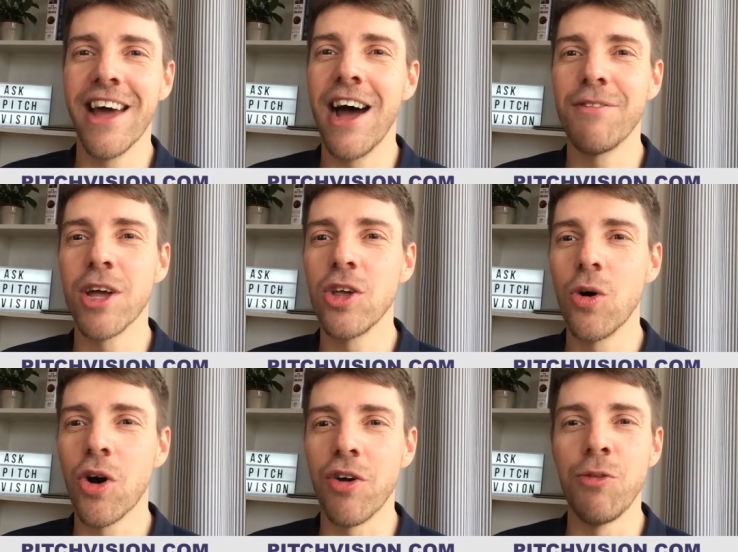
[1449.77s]
having a
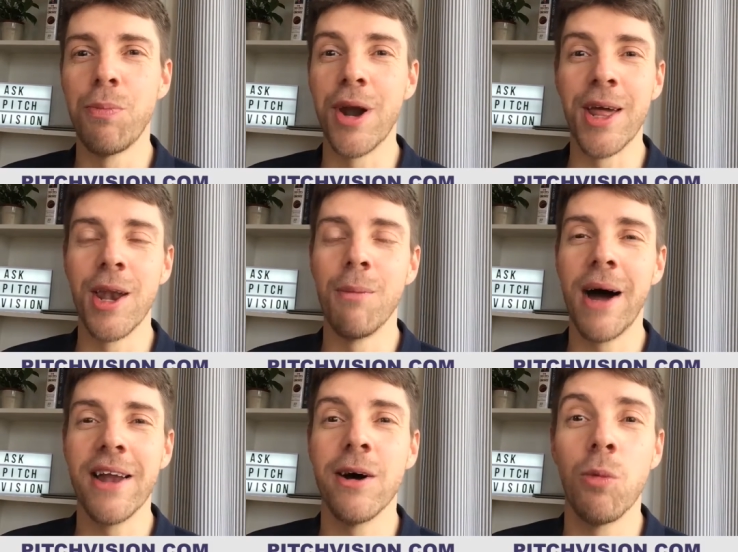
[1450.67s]
Yorker is brilliant, no
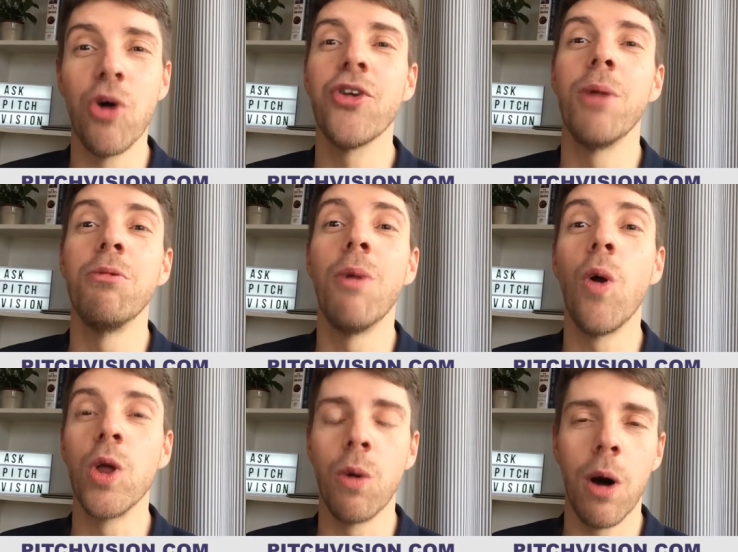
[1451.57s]
matter what type of bowler you are,